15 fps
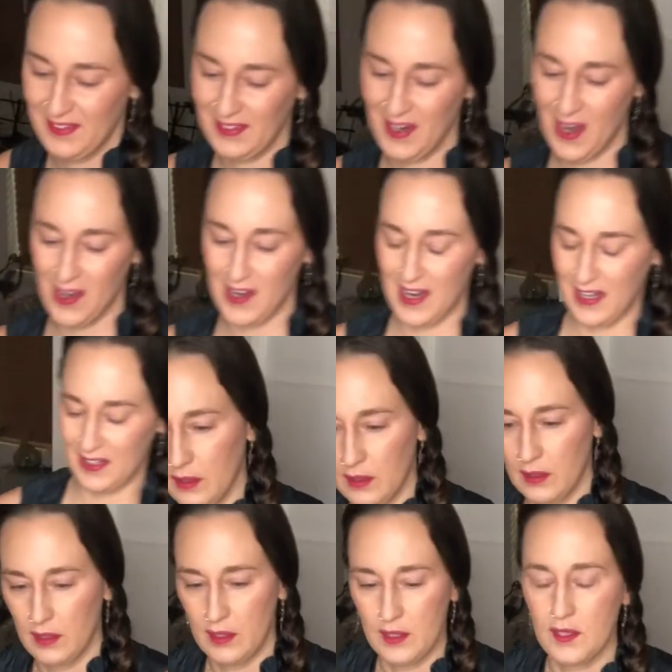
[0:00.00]
All right,
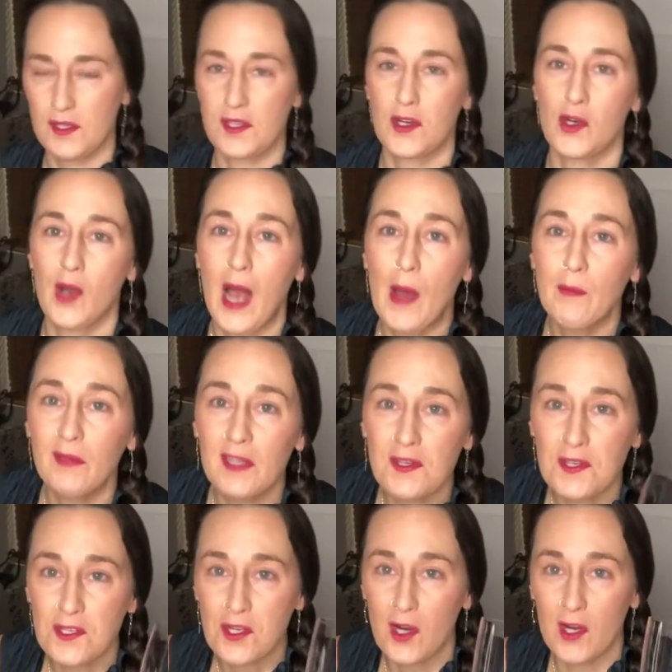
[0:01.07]
so I'm gonna
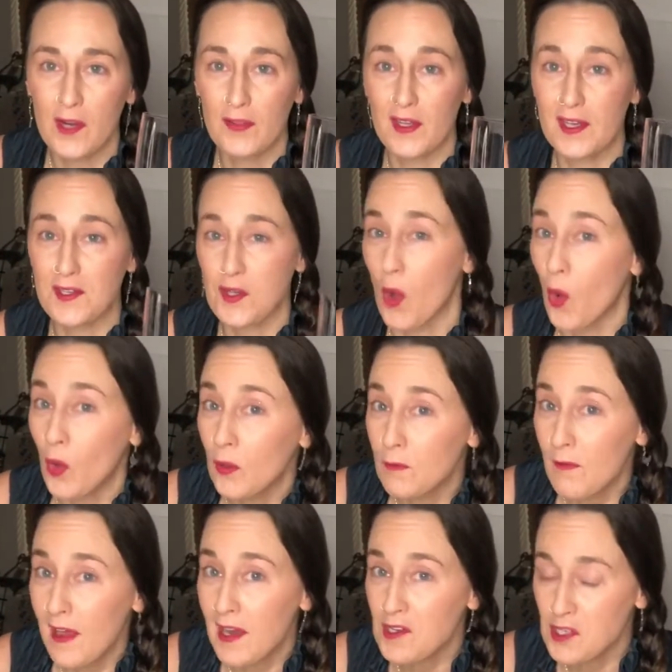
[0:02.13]
start this
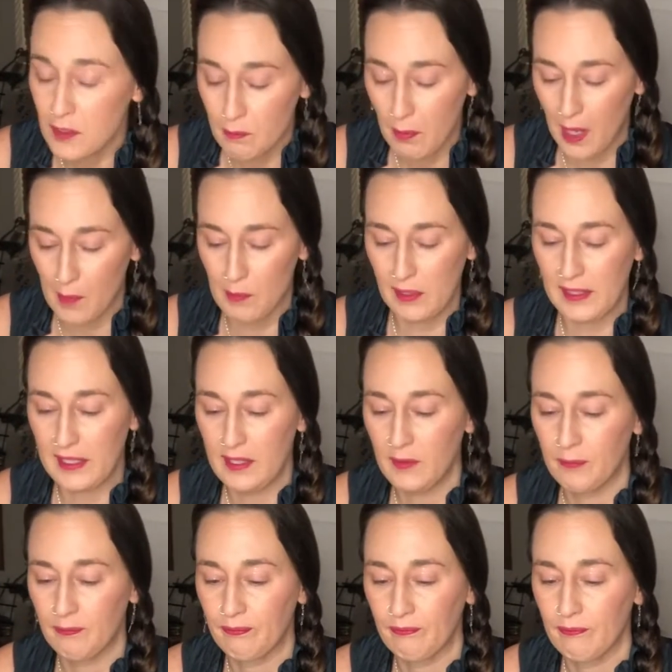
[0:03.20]
old-fashioned bubbly